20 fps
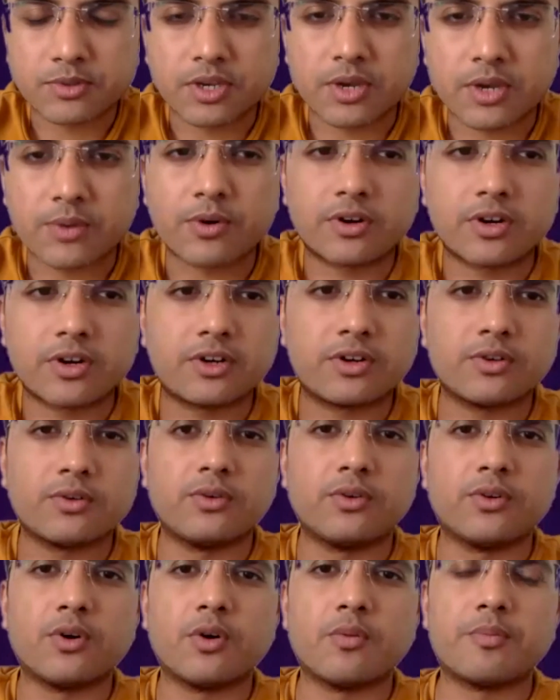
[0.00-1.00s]
So I wanted to
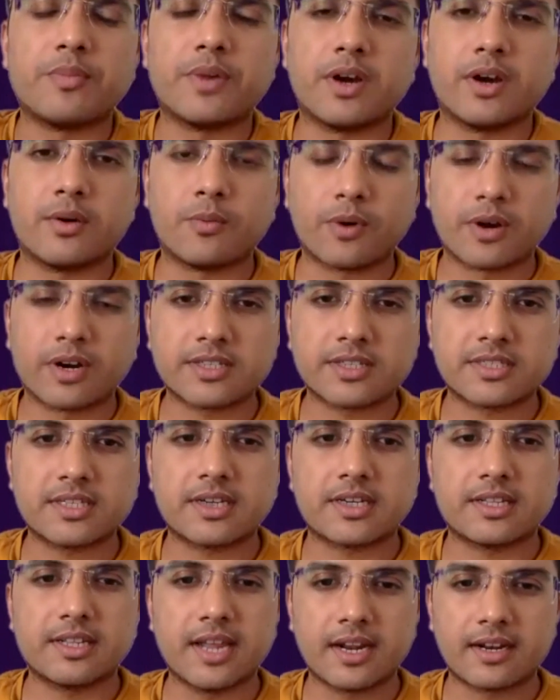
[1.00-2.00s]
know what is
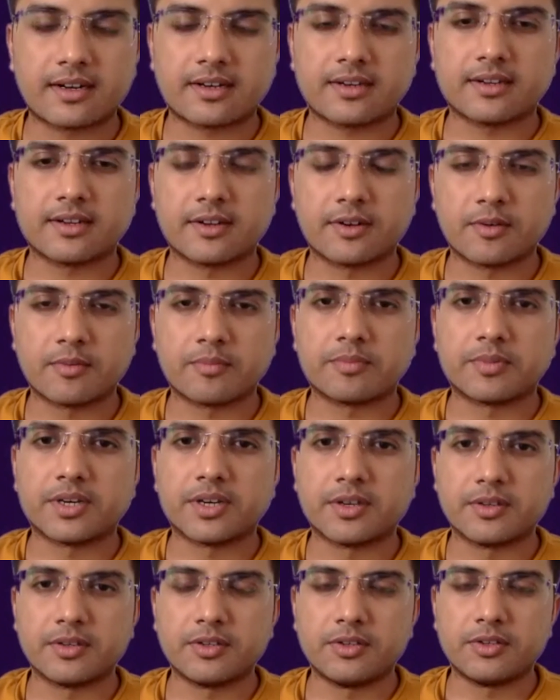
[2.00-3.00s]
it that
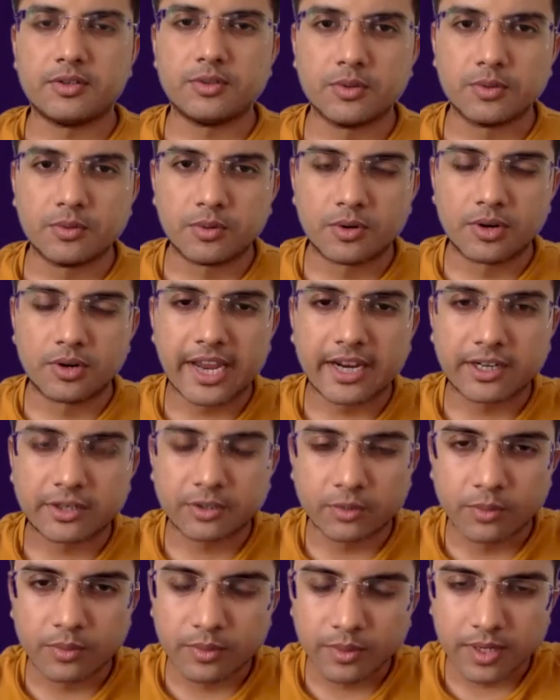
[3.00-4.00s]
you would like
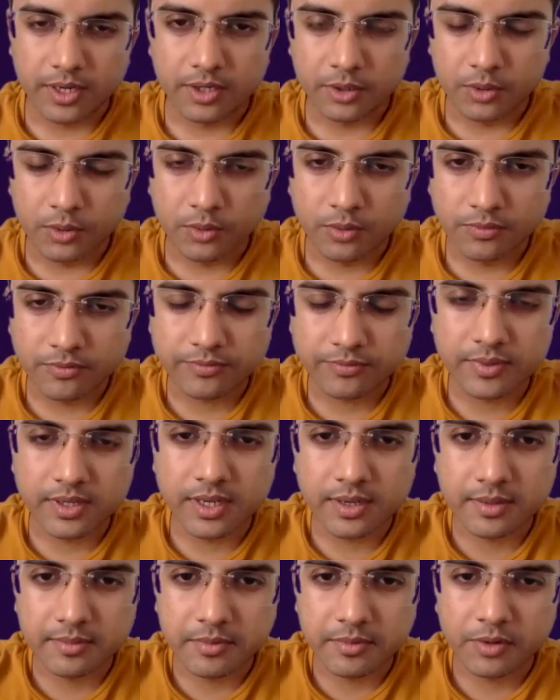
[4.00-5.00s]
to do
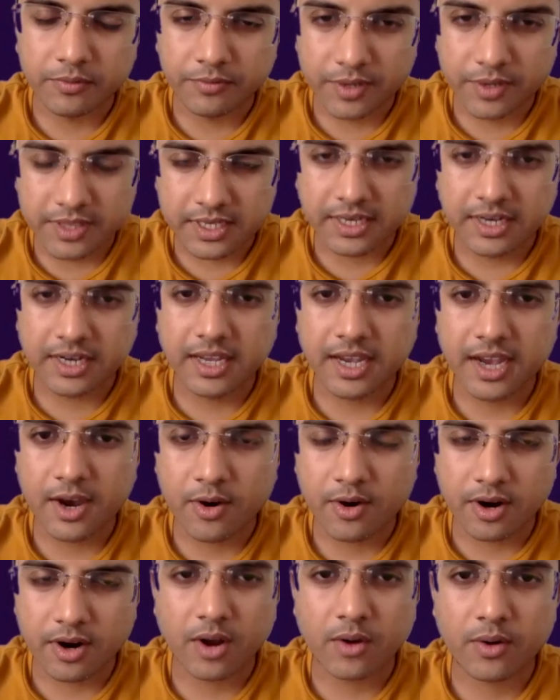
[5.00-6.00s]
with India,
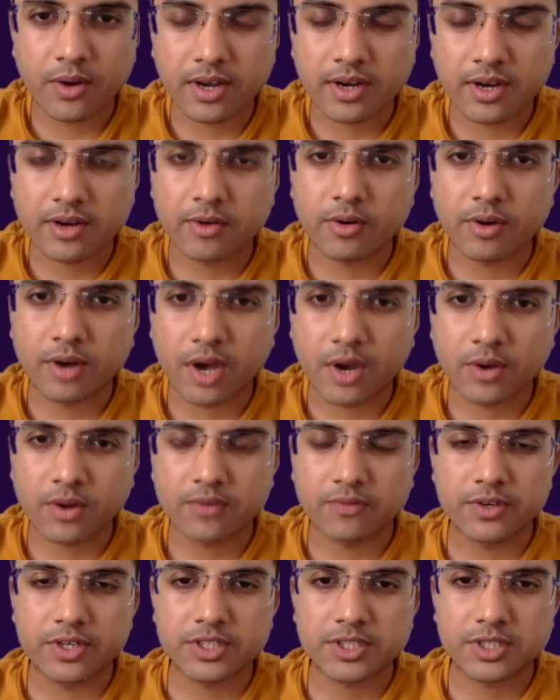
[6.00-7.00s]
or how can
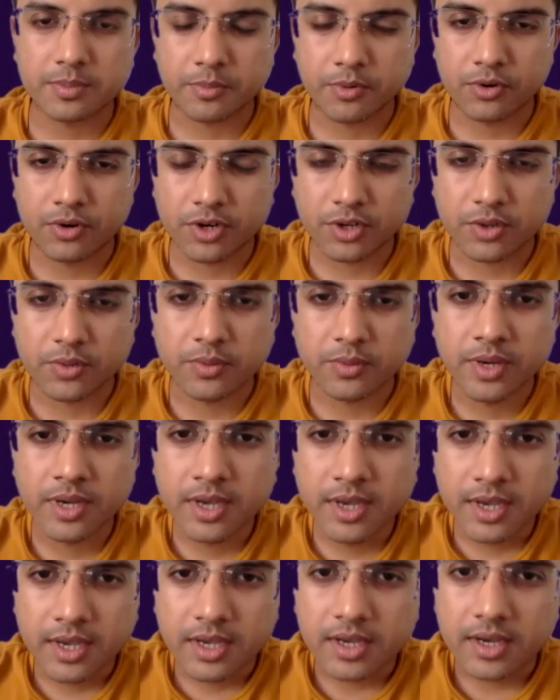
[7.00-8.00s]
we support you
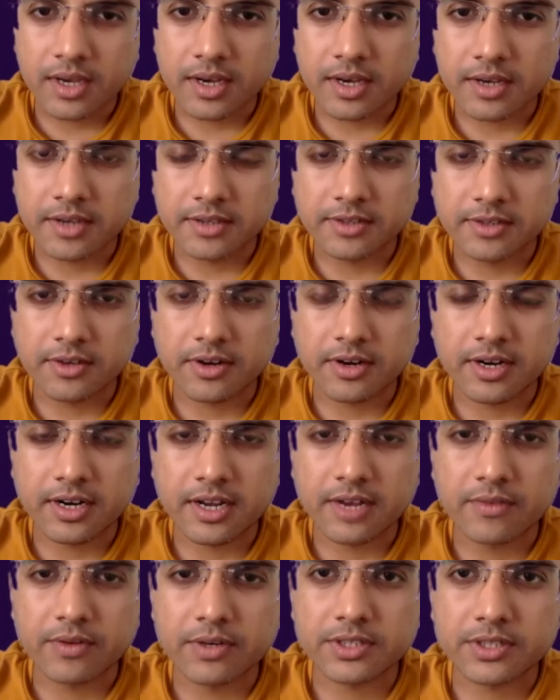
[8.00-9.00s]
in your
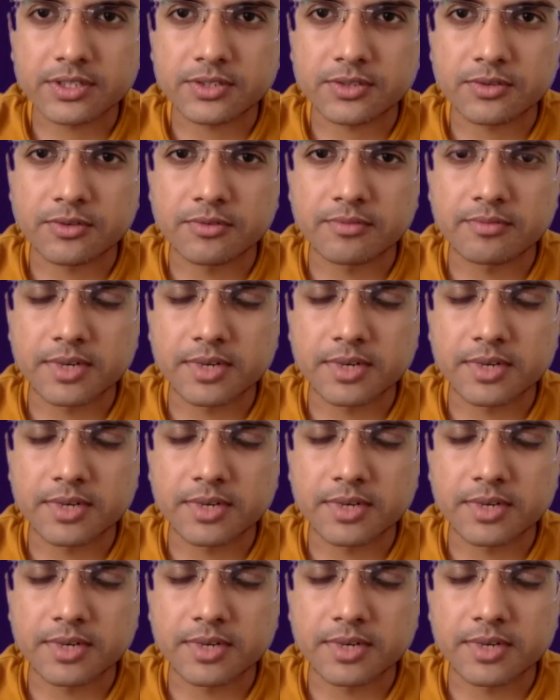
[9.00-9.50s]
endeavors to